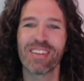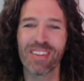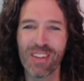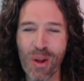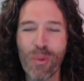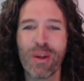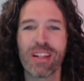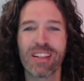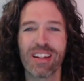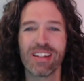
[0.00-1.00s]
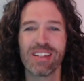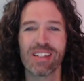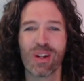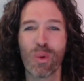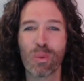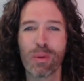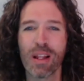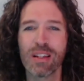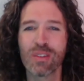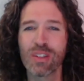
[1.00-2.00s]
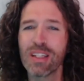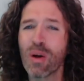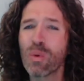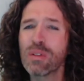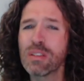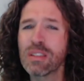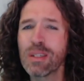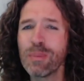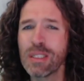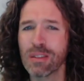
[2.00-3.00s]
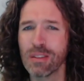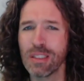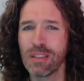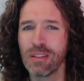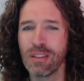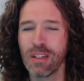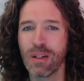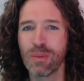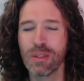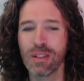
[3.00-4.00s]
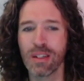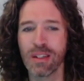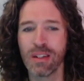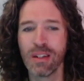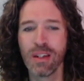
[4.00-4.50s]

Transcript: knowing that it is an old place with the oldest cemetery, you know, within